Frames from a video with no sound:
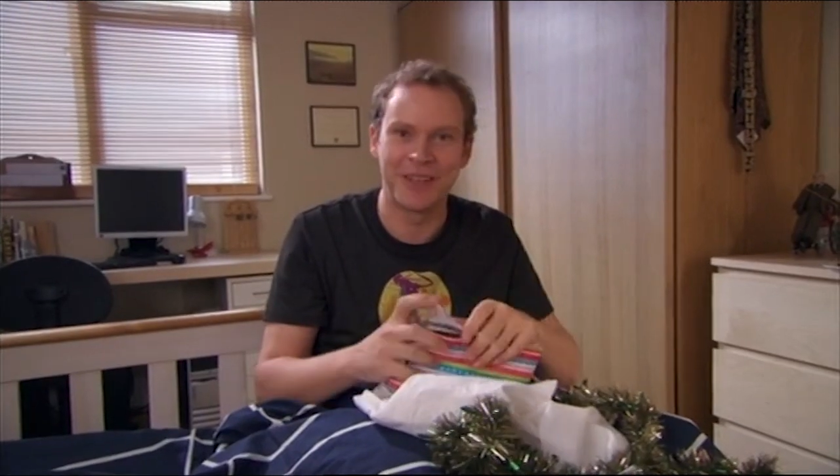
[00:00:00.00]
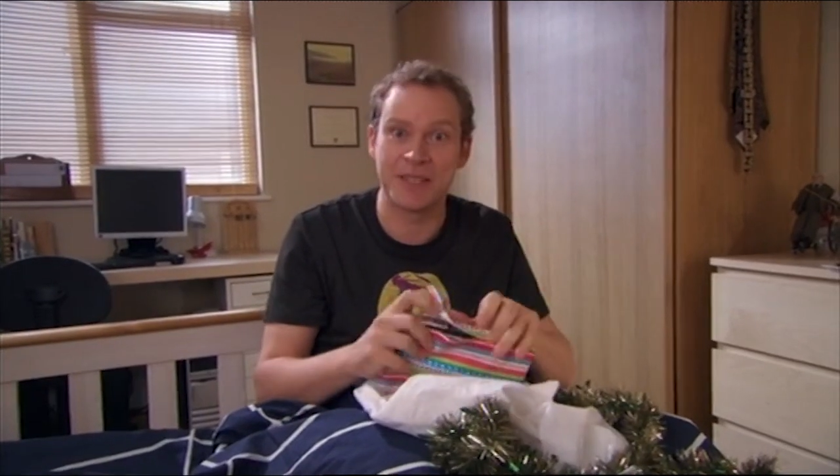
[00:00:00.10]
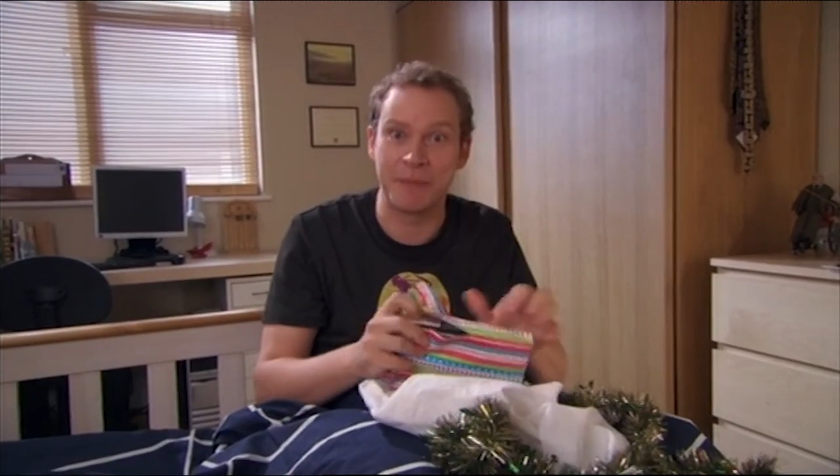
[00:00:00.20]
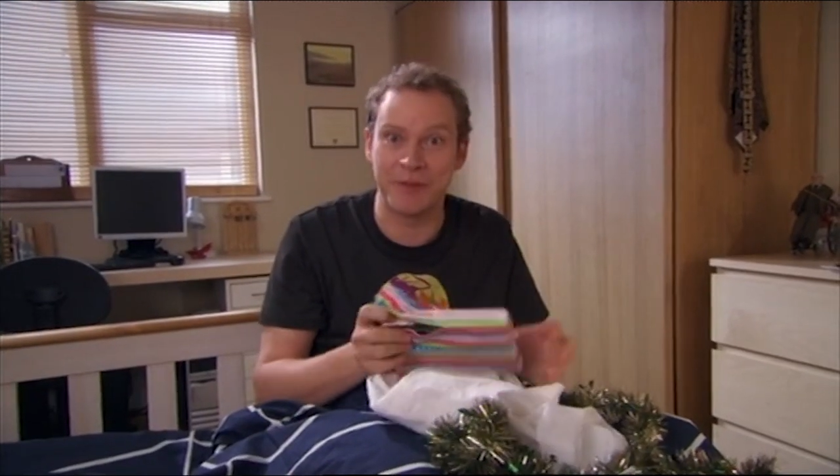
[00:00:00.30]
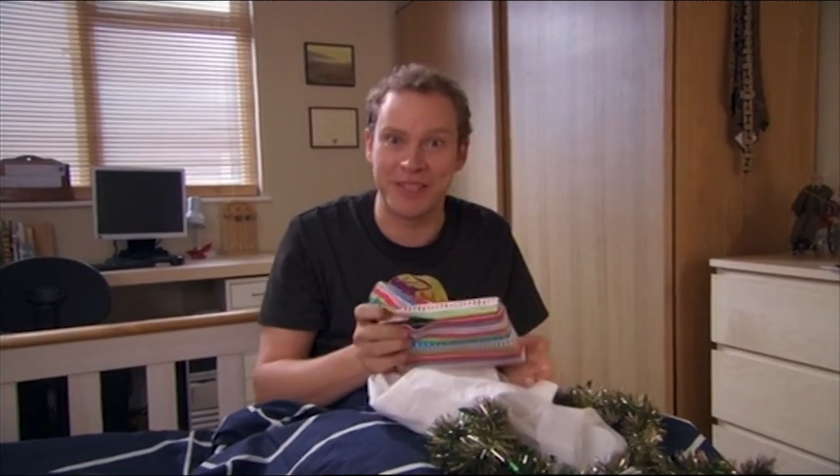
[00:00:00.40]

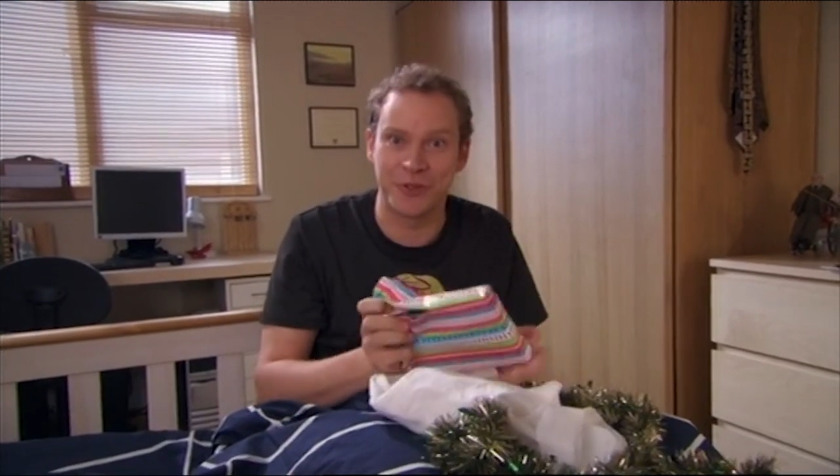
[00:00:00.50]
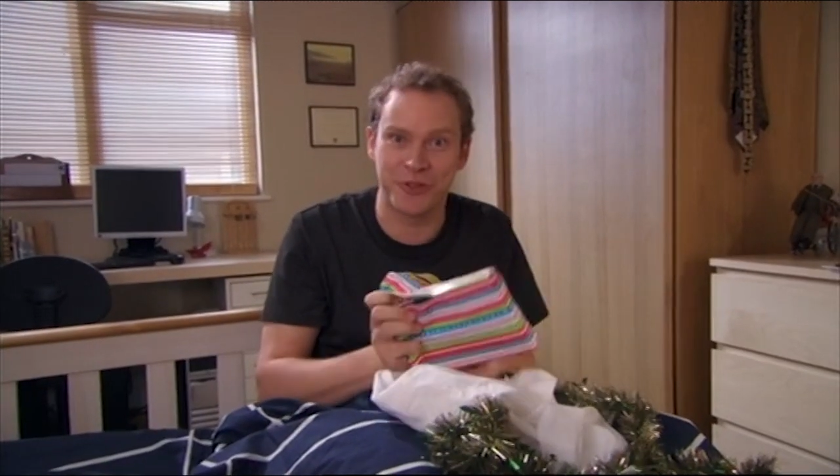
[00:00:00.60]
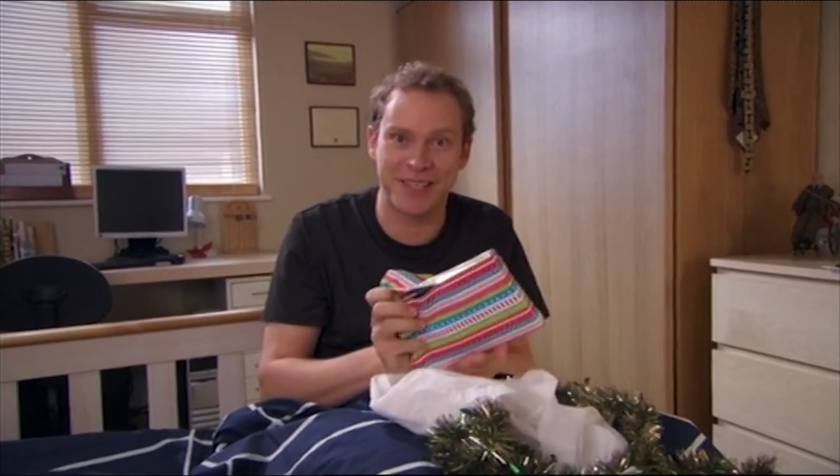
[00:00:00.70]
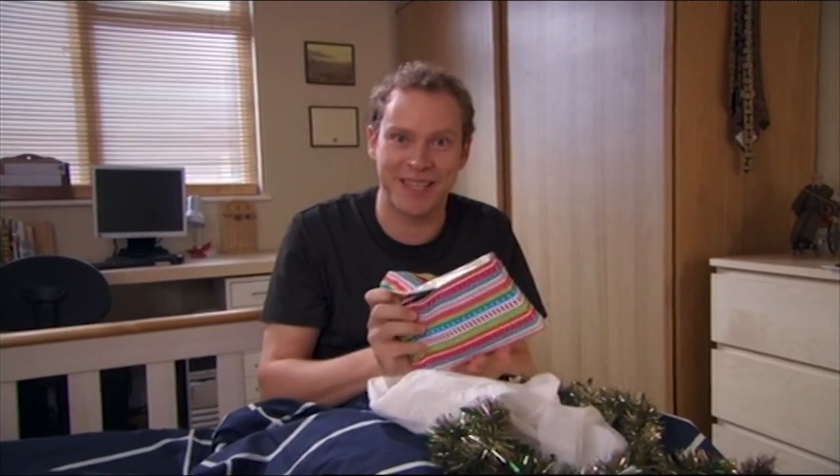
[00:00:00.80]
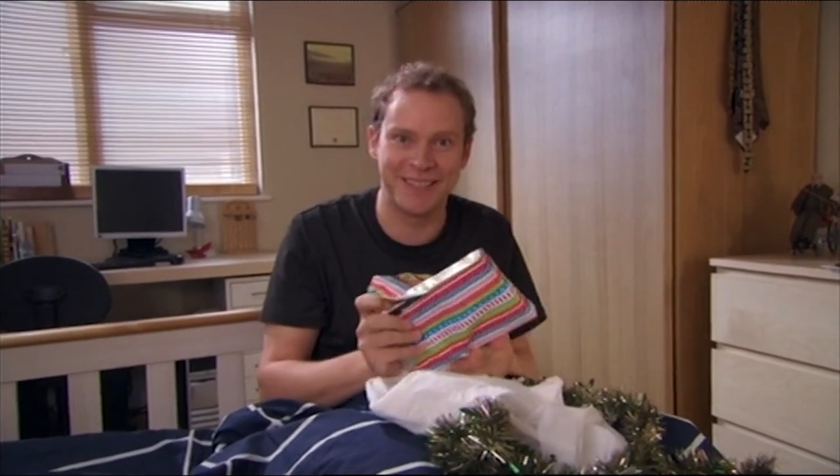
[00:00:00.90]
smells
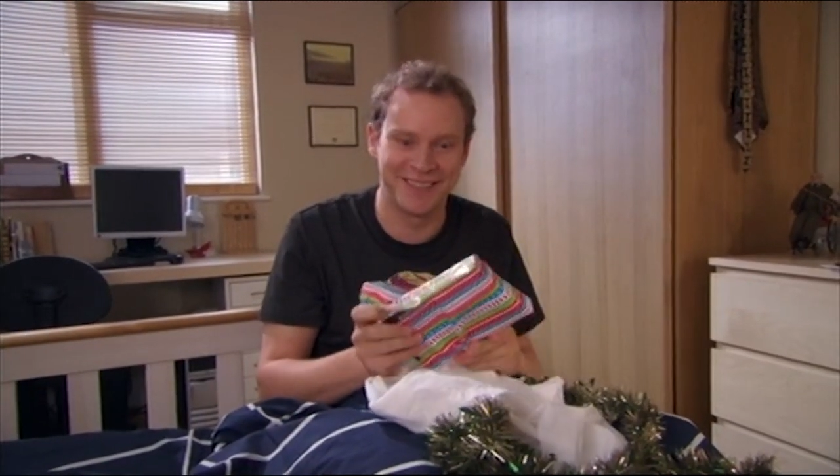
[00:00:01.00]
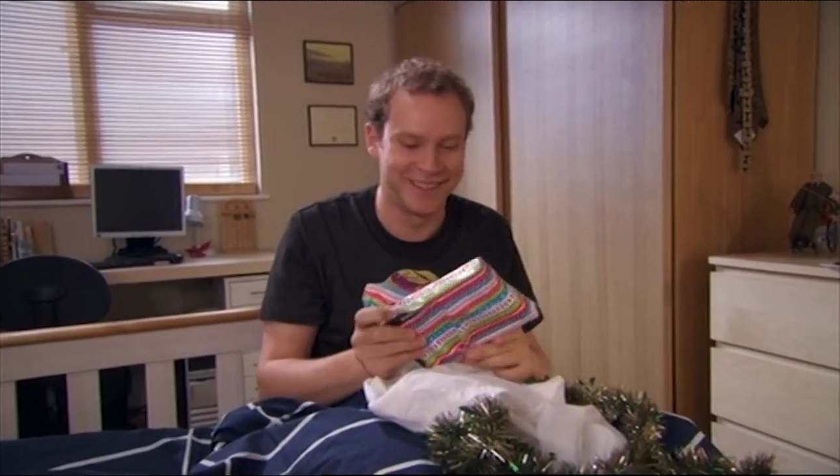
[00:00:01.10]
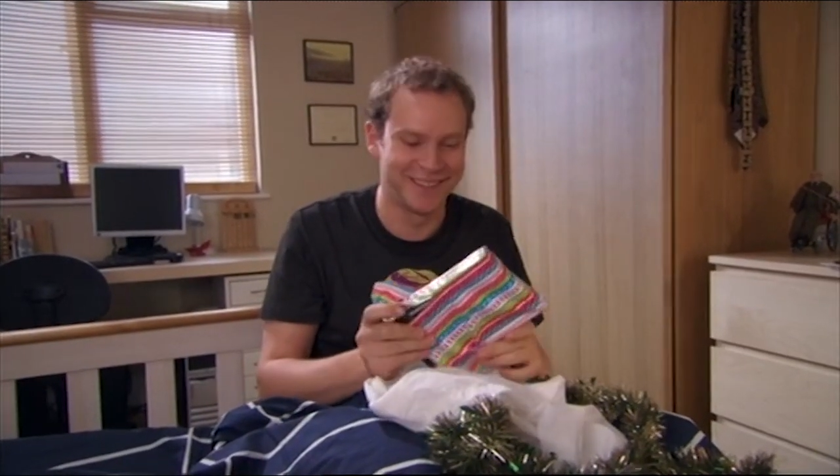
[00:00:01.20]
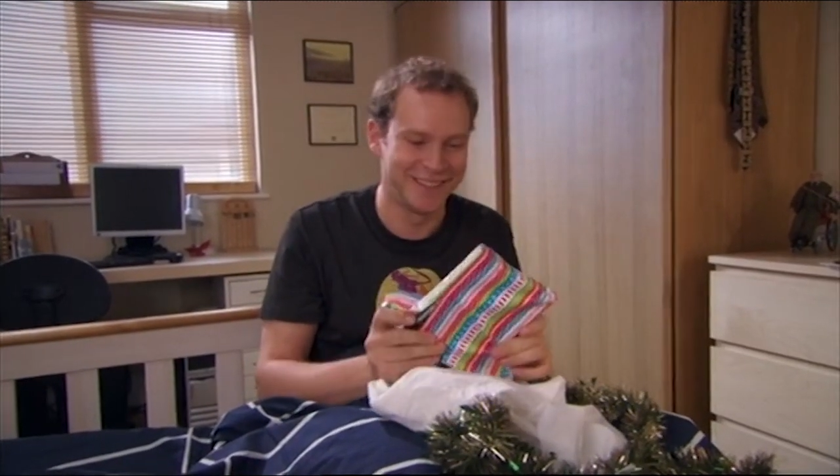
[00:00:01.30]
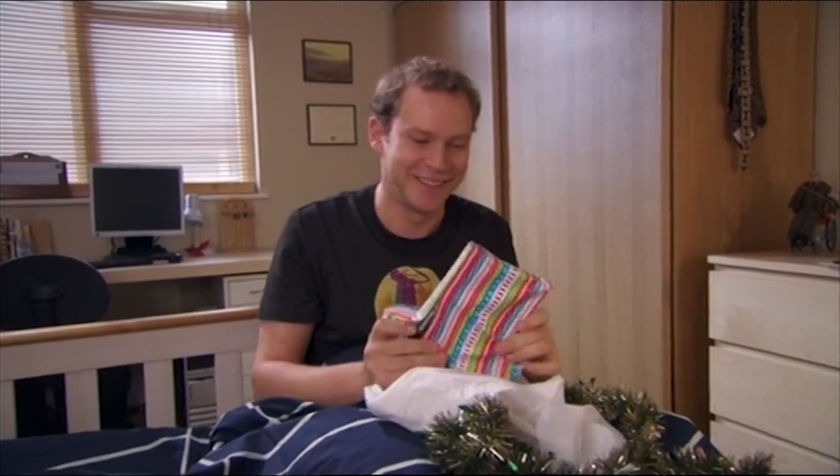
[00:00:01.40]
interesting.
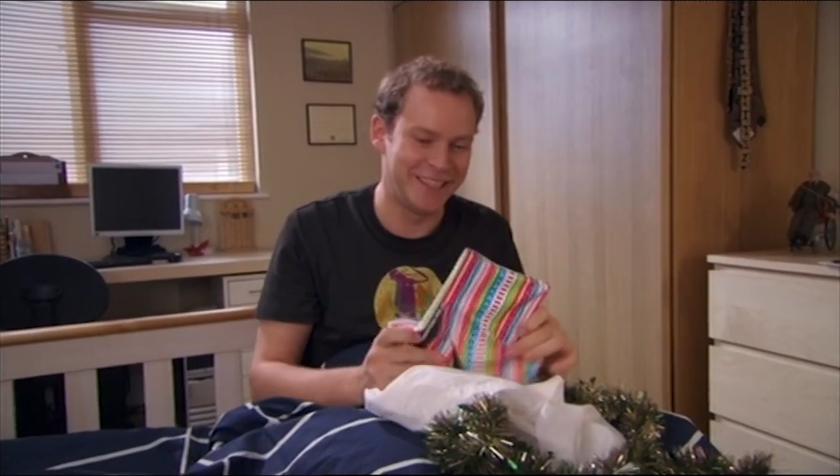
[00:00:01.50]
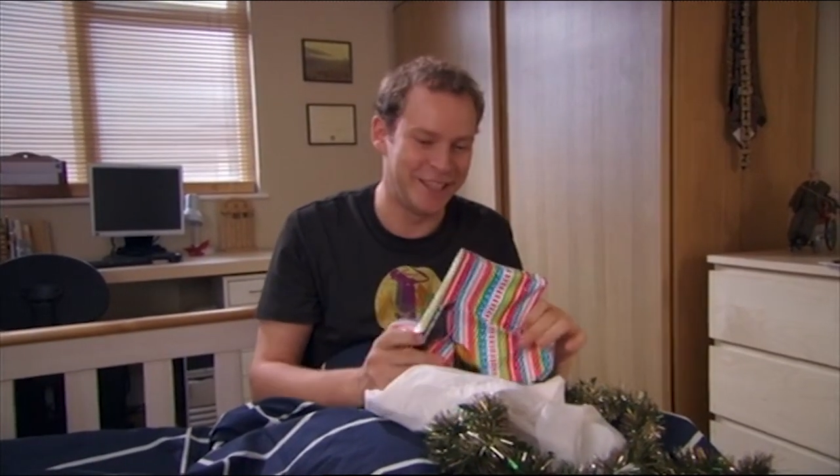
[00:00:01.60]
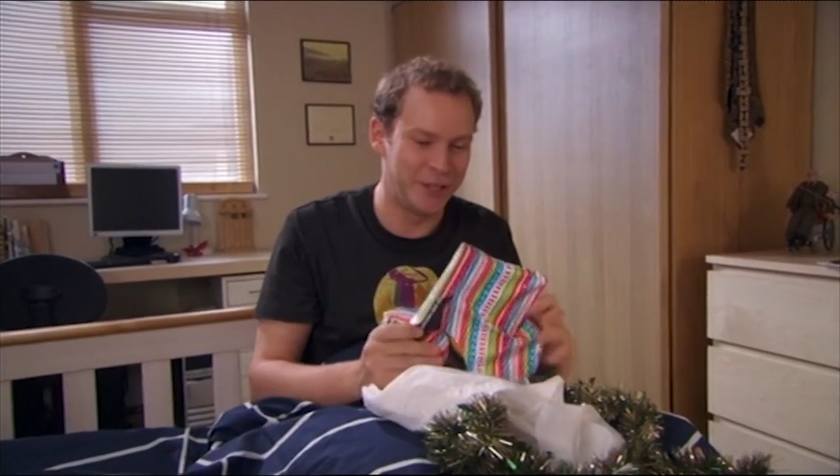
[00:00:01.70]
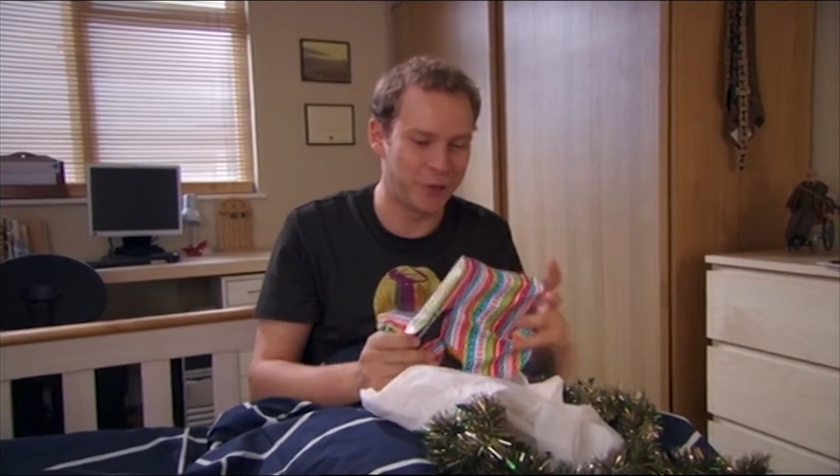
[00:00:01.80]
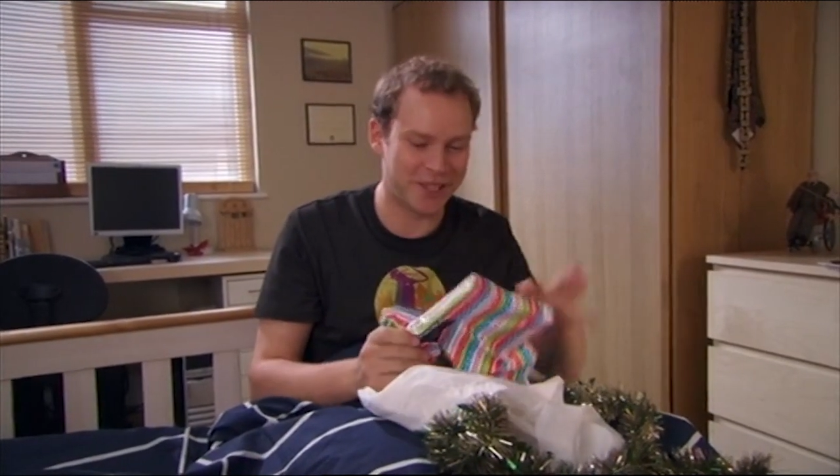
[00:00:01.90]

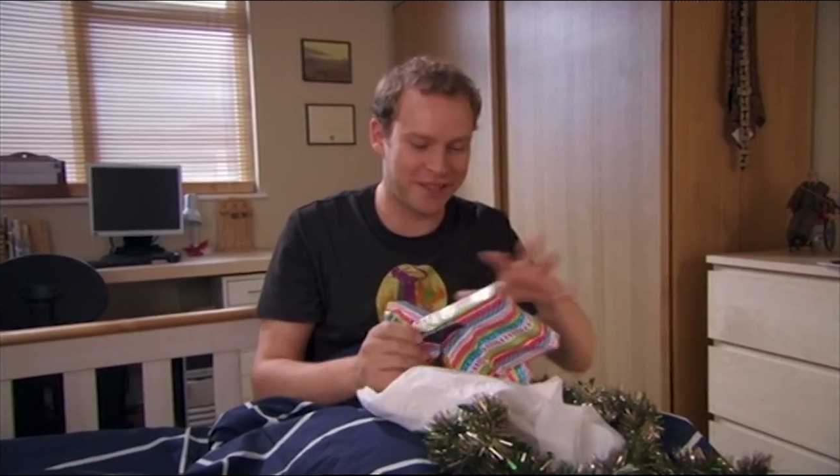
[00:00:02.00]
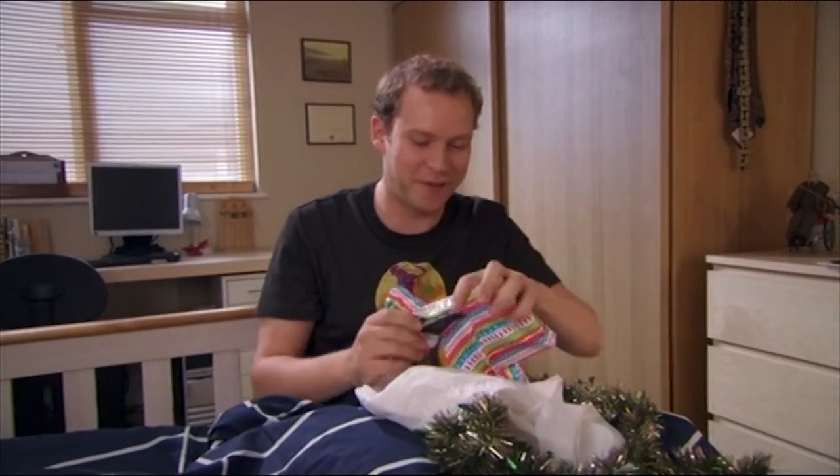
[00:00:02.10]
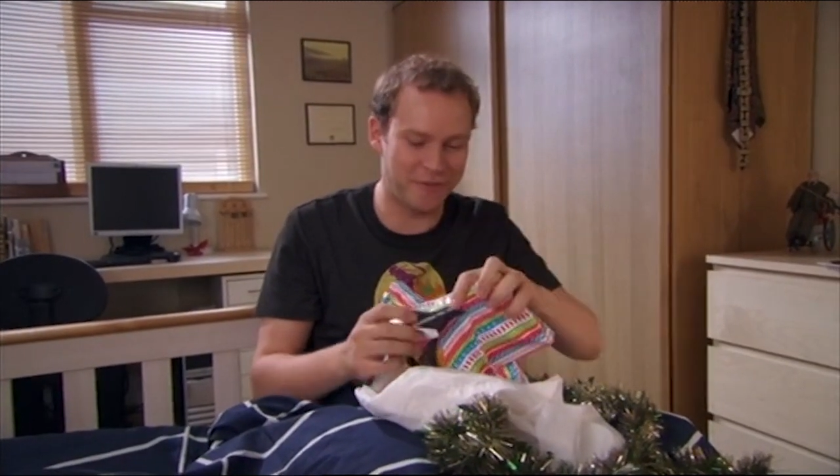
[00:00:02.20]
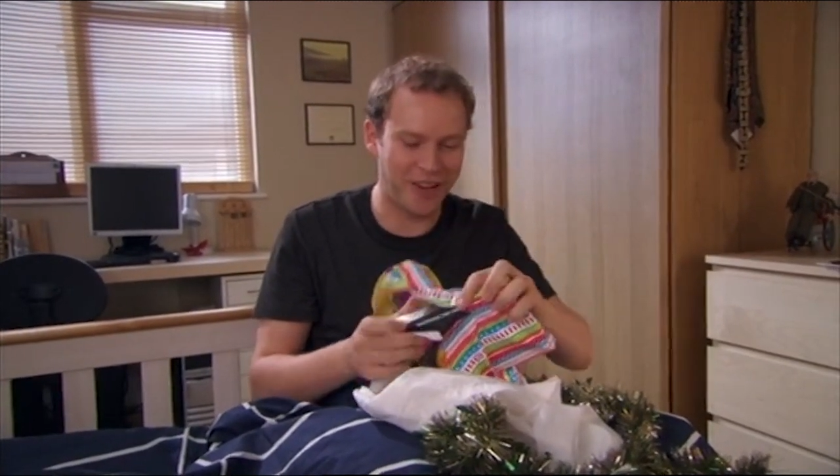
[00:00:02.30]
Looks like